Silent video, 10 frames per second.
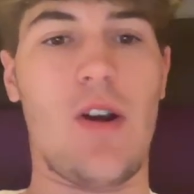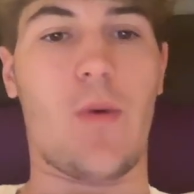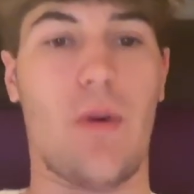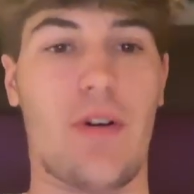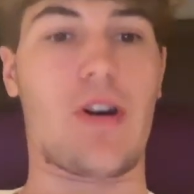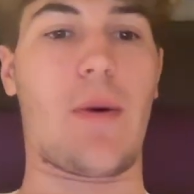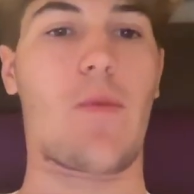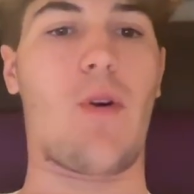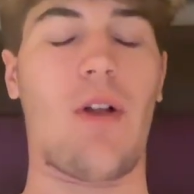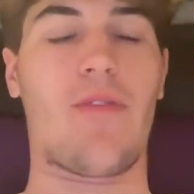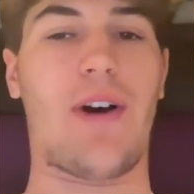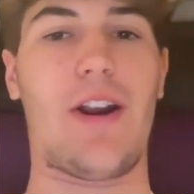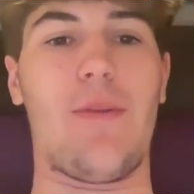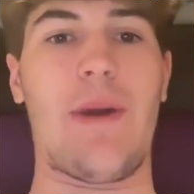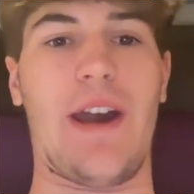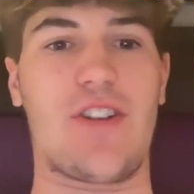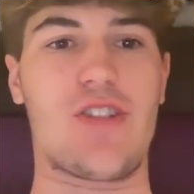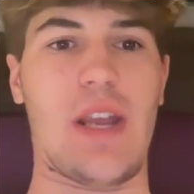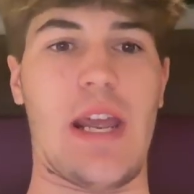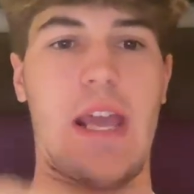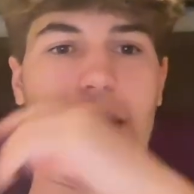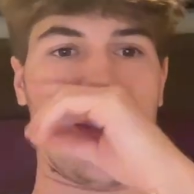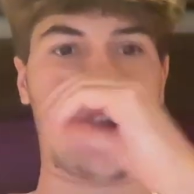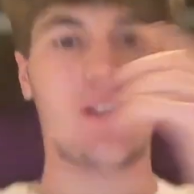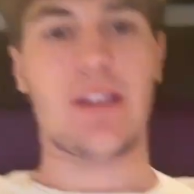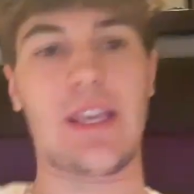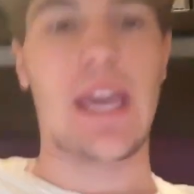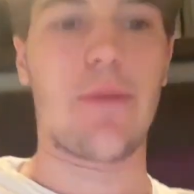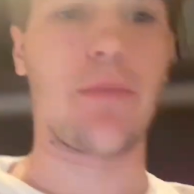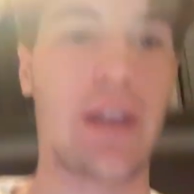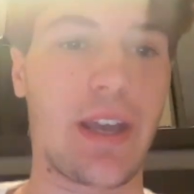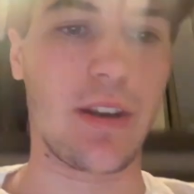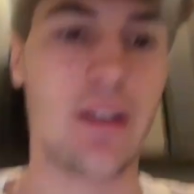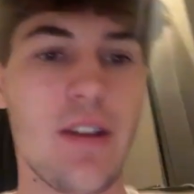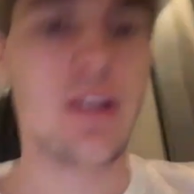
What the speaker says: World Cup qualifier match, and the game ran